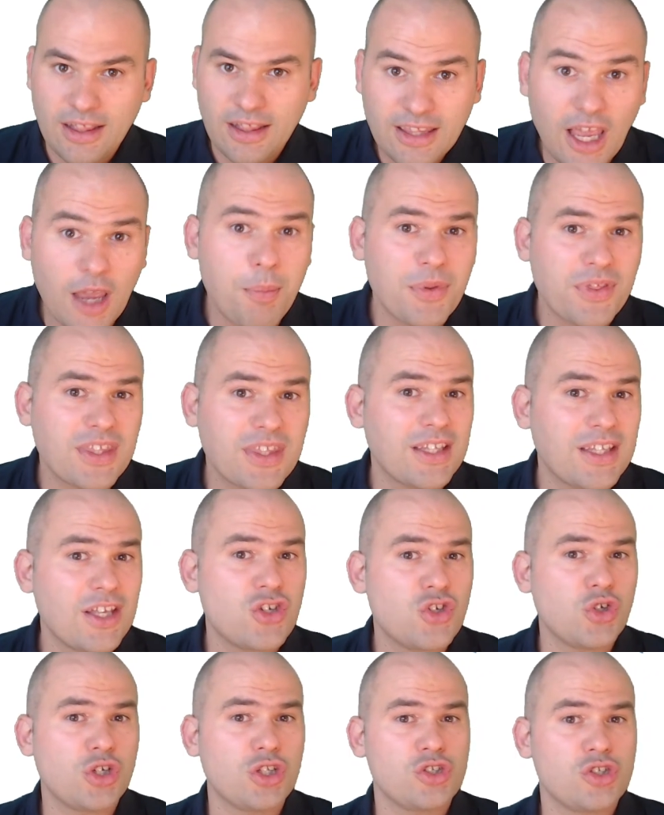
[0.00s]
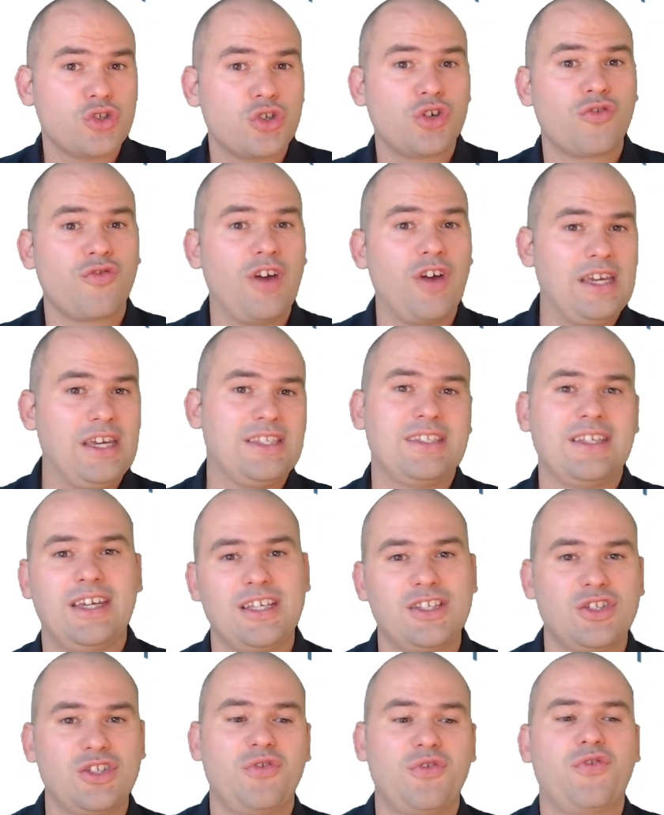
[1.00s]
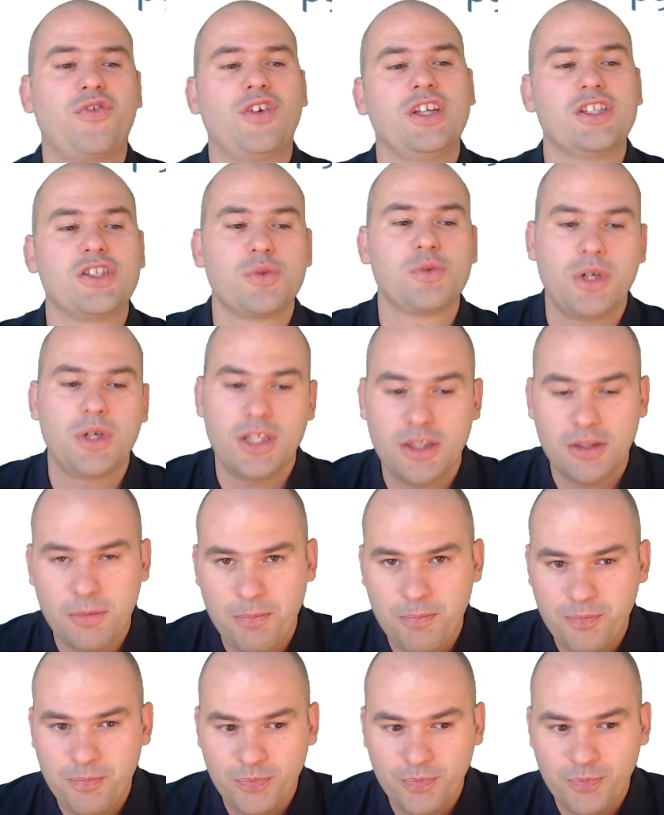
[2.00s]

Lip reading: Type of thing that you can sort of race against your friends with.